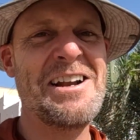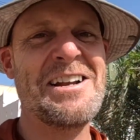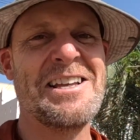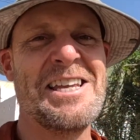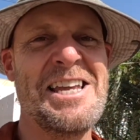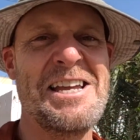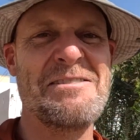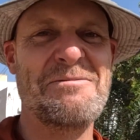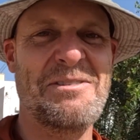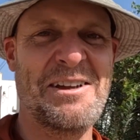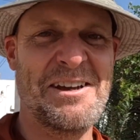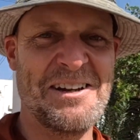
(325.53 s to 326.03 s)
to
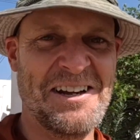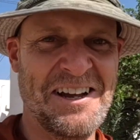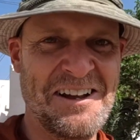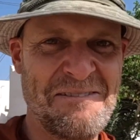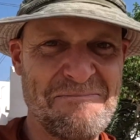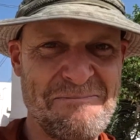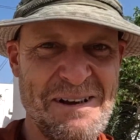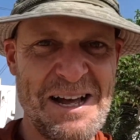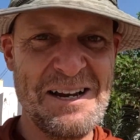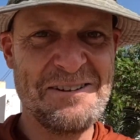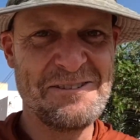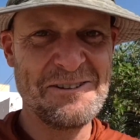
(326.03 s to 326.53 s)
keep the
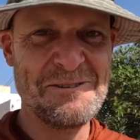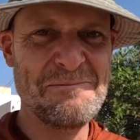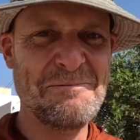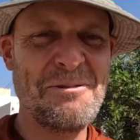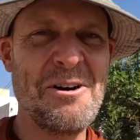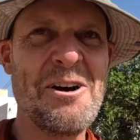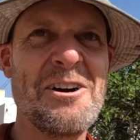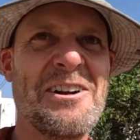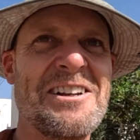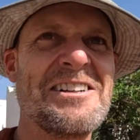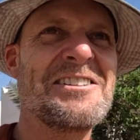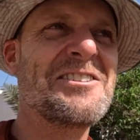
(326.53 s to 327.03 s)
mental
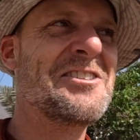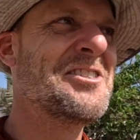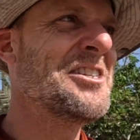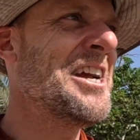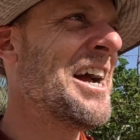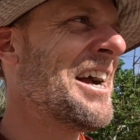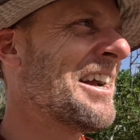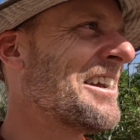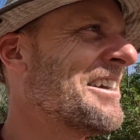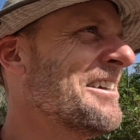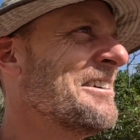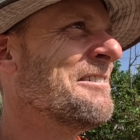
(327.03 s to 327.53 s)
part in
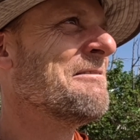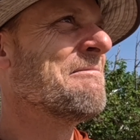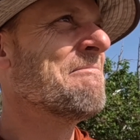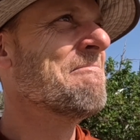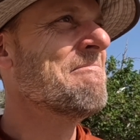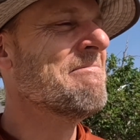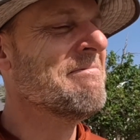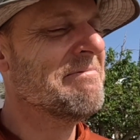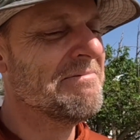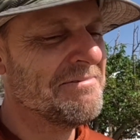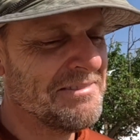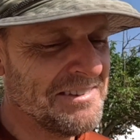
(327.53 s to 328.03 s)
check.
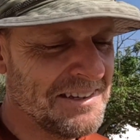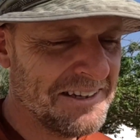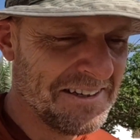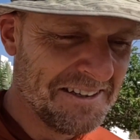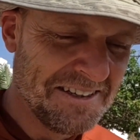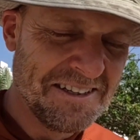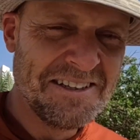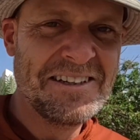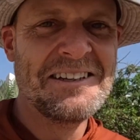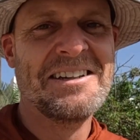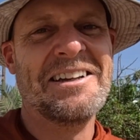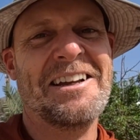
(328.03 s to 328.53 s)

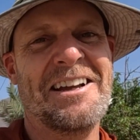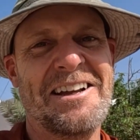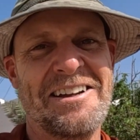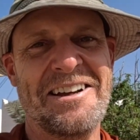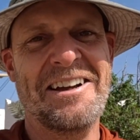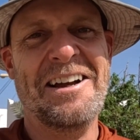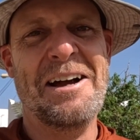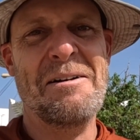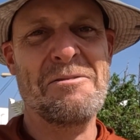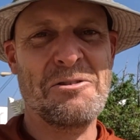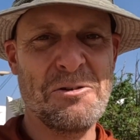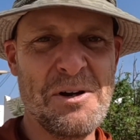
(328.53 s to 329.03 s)

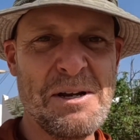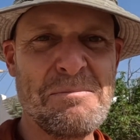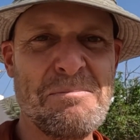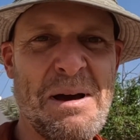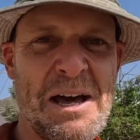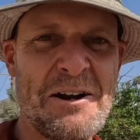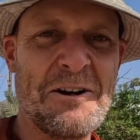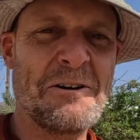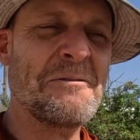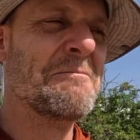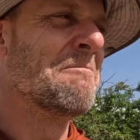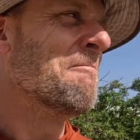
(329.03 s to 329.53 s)
I'm doing
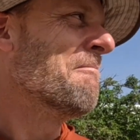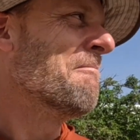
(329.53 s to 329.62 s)
better,